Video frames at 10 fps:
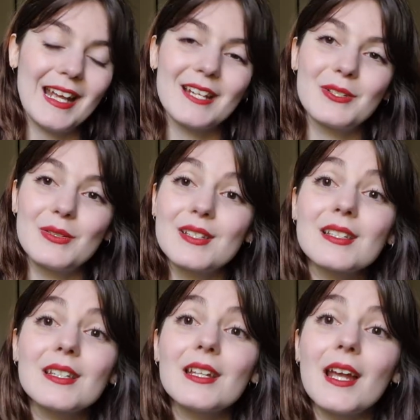and to
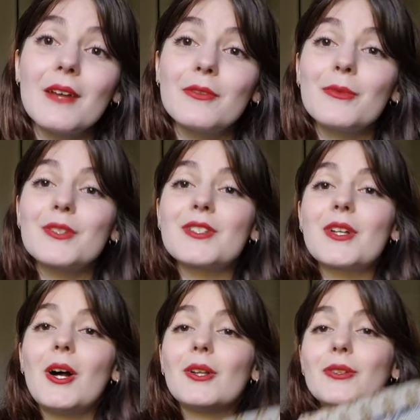see everyone's
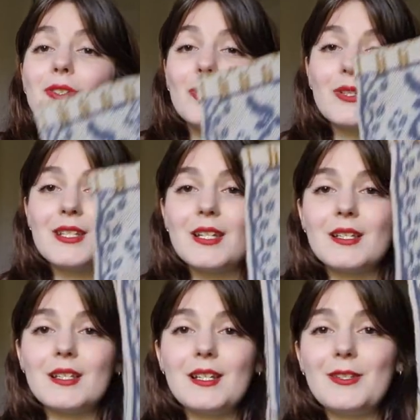color
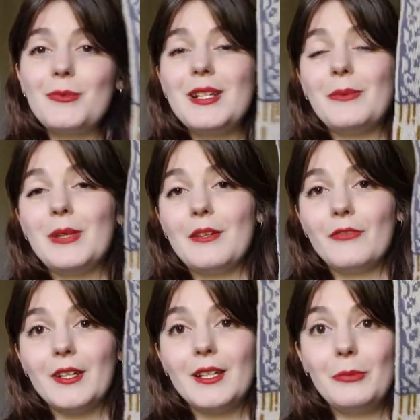choices is really, really
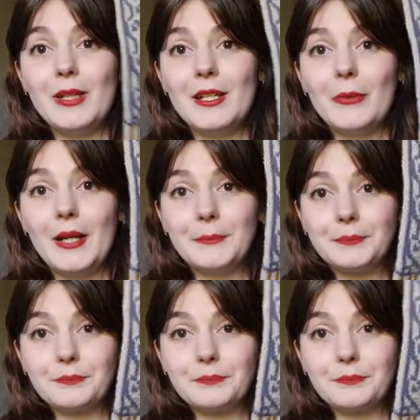fun and really great.